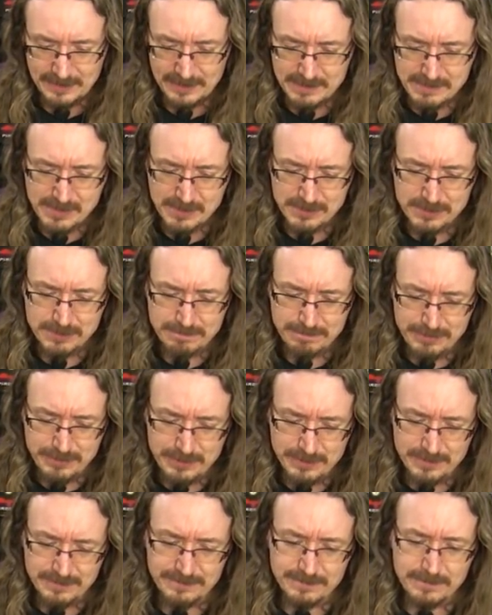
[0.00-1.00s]
The most
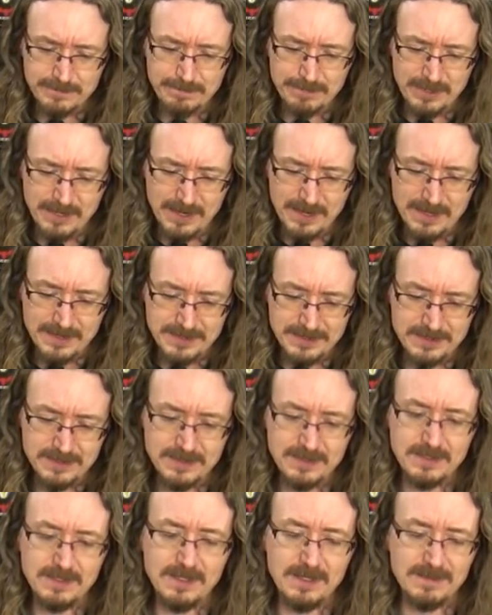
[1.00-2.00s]
beautiful part
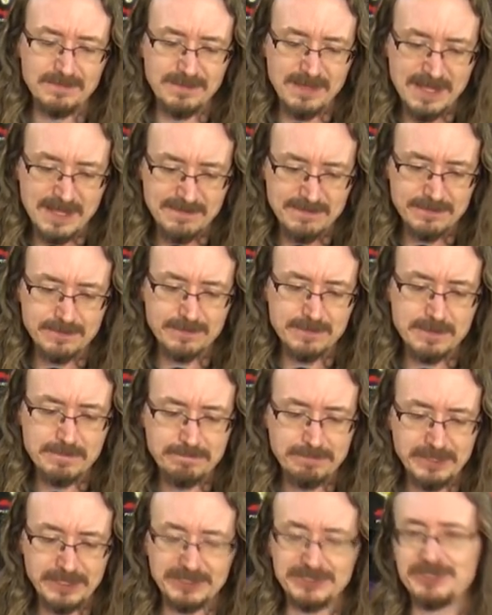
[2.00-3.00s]
of every
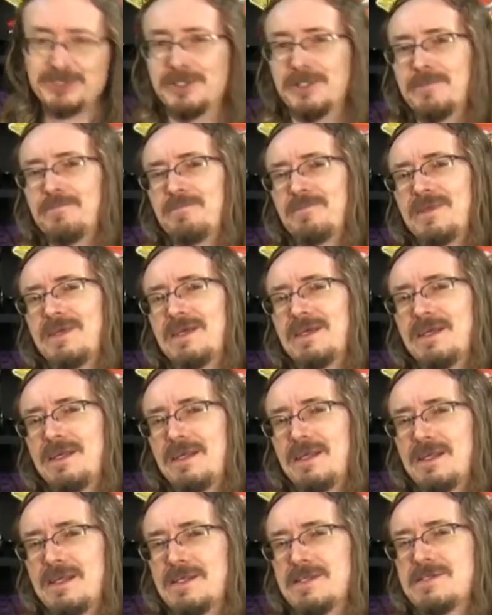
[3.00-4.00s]
picture
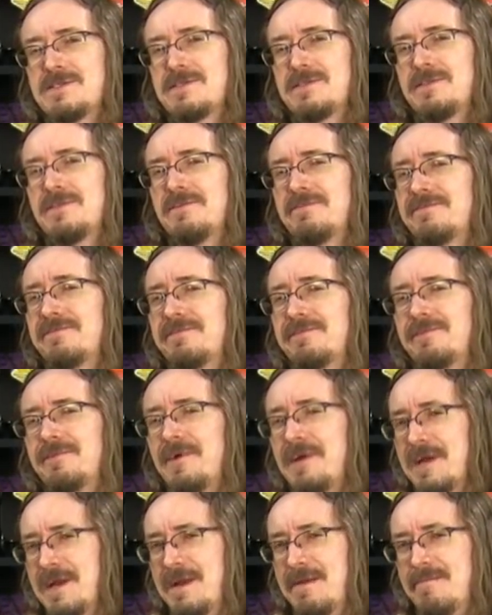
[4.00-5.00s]
is the
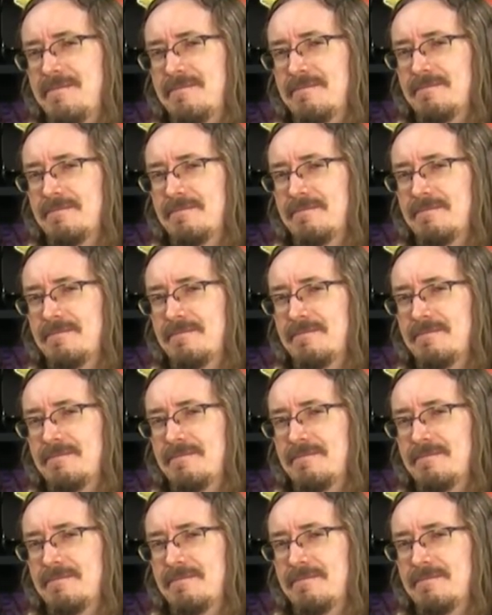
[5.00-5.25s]
frame.